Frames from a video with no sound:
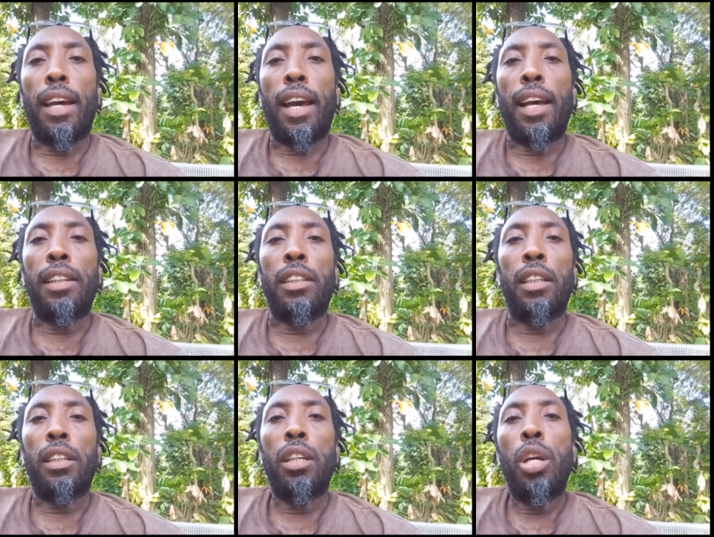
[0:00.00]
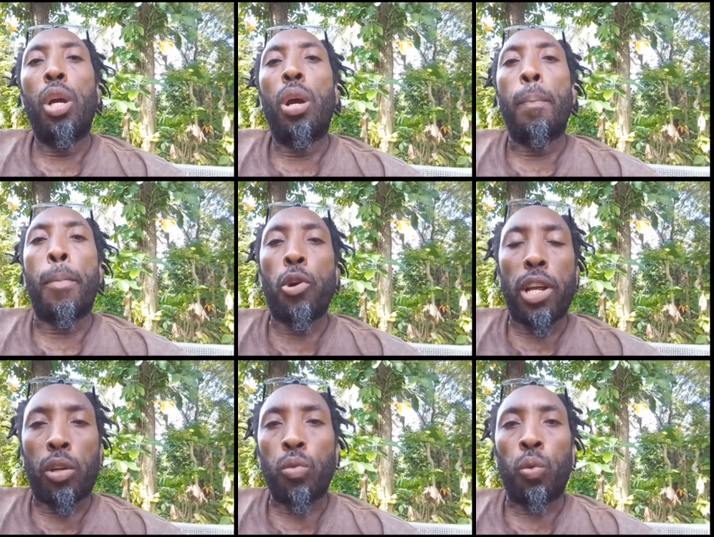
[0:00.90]
and
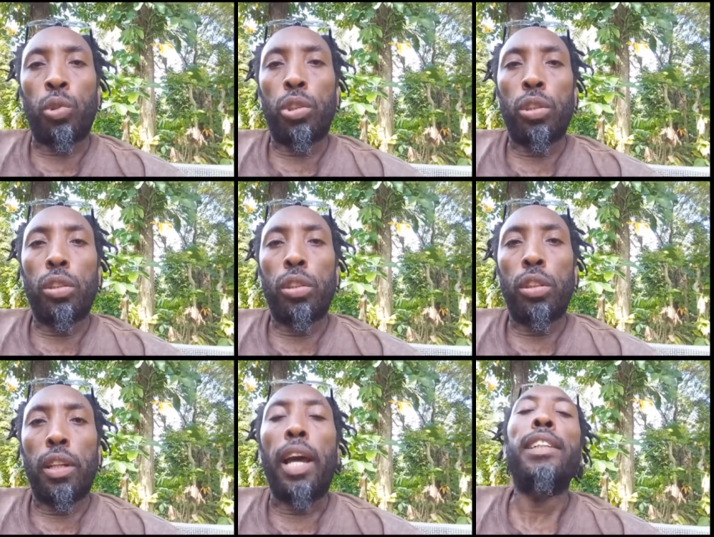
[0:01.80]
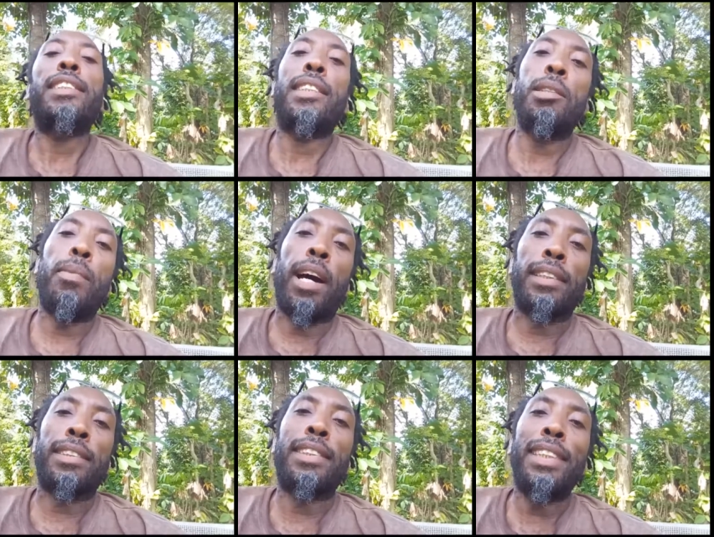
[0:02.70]
burdock root and sea
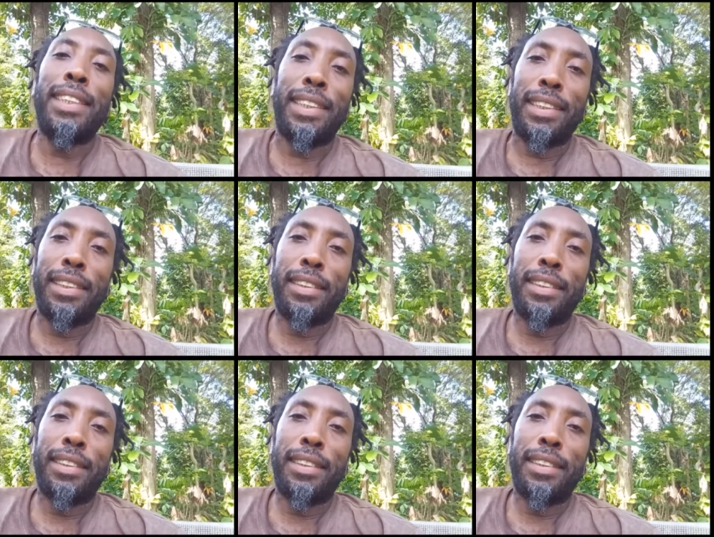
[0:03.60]
moss tea